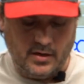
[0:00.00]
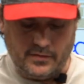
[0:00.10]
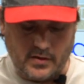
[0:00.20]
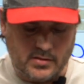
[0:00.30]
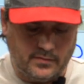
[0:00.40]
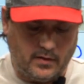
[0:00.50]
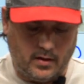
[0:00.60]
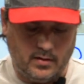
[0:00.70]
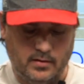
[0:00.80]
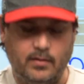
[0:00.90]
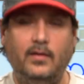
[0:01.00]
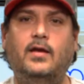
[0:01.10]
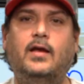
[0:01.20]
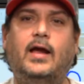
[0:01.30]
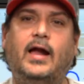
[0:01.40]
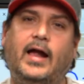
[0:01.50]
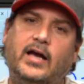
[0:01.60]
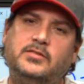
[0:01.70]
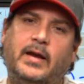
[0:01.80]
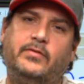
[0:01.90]
First of all,
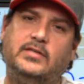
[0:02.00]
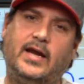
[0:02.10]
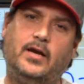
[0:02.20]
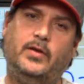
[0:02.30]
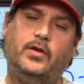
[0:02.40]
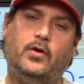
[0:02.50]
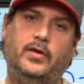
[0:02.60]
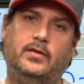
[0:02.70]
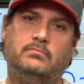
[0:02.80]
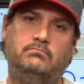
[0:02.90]
how's my retirement going?